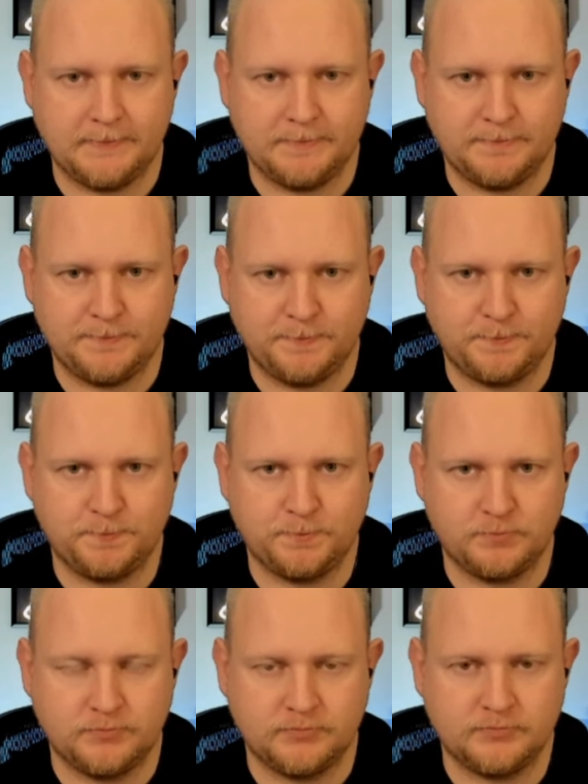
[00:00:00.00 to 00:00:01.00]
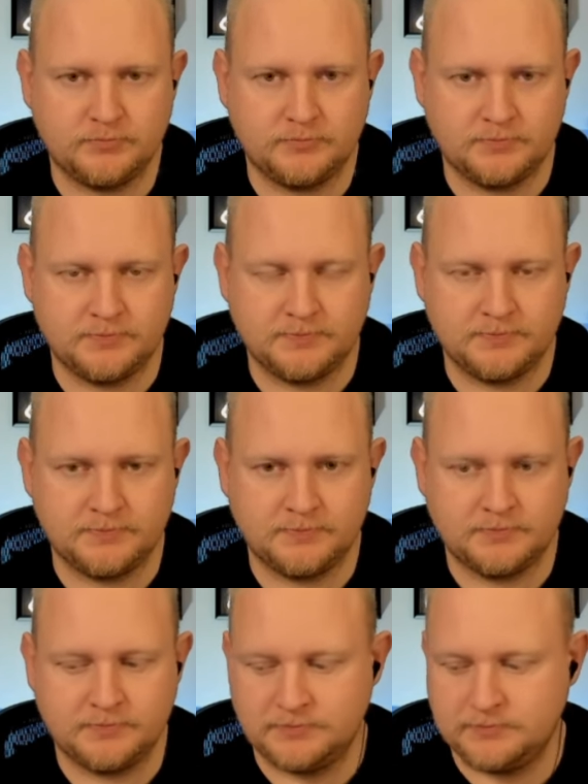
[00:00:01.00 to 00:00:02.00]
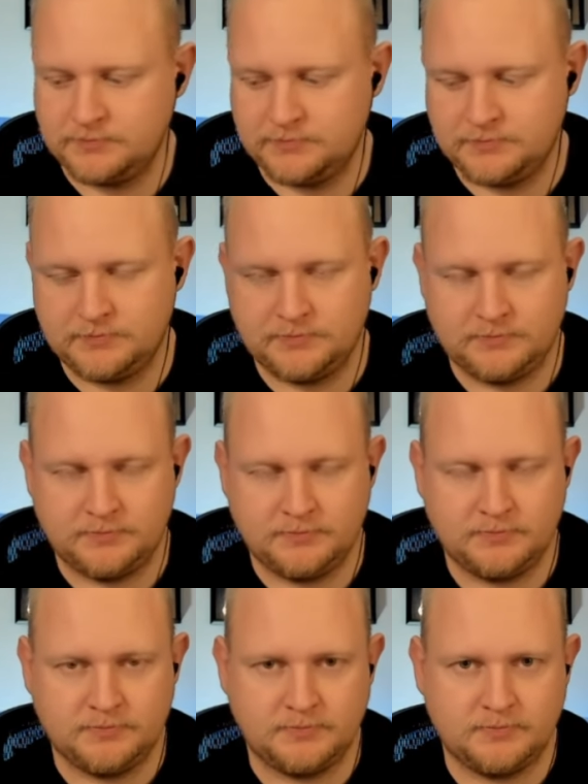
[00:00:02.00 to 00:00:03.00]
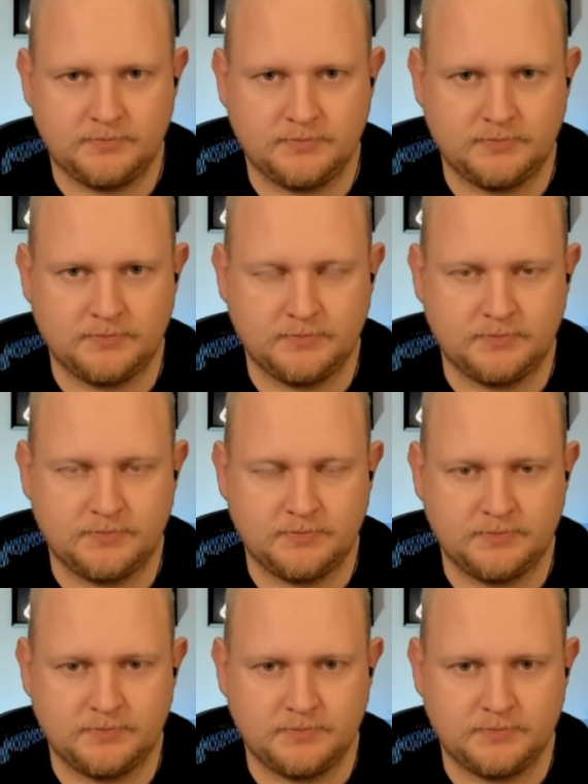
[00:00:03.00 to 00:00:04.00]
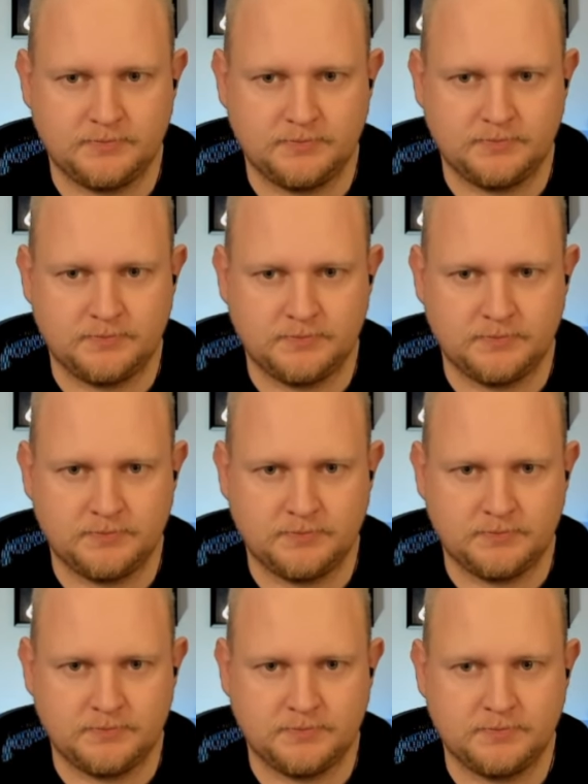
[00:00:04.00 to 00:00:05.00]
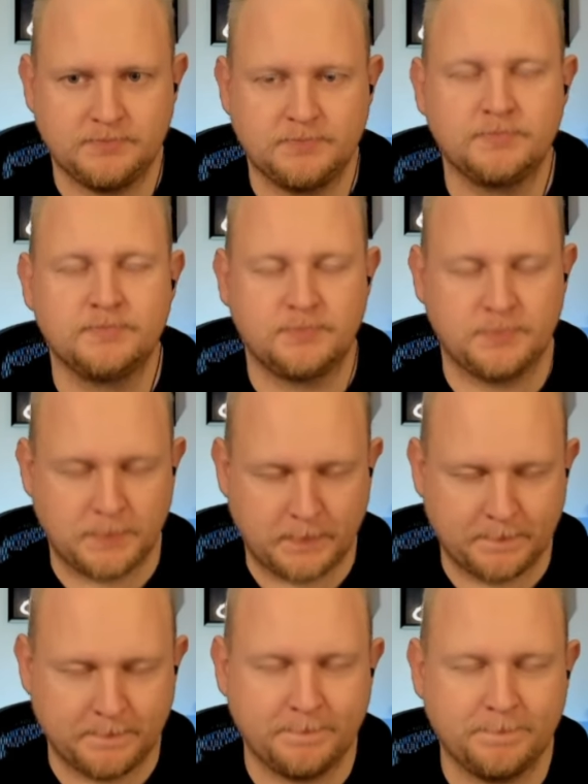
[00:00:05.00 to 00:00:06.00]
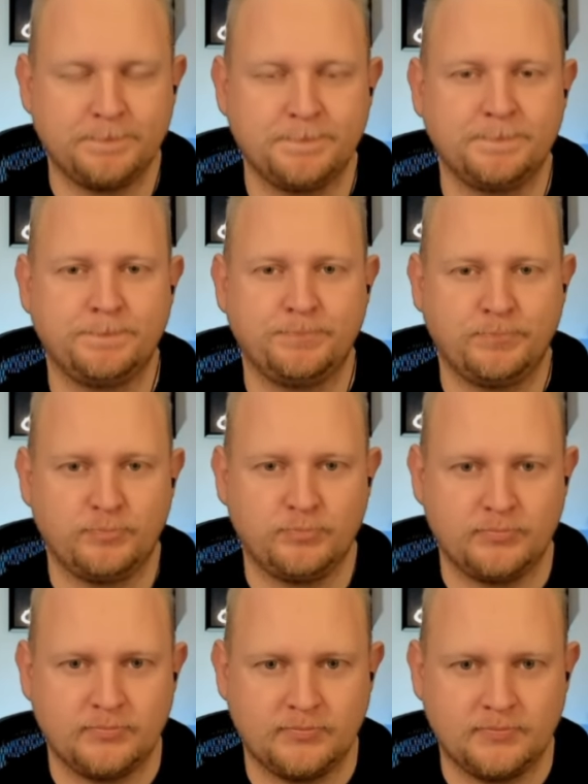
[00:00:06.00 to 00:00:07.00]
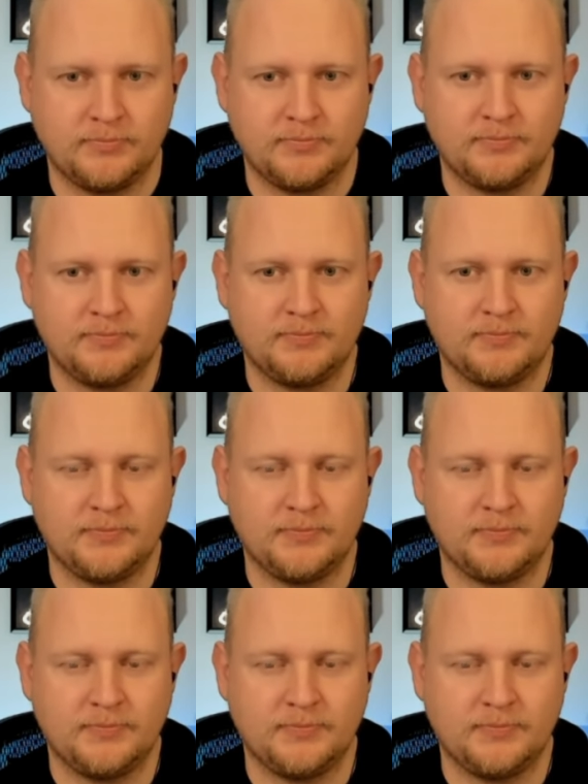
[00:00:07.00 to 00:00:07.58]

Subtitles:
The person shown says nothing.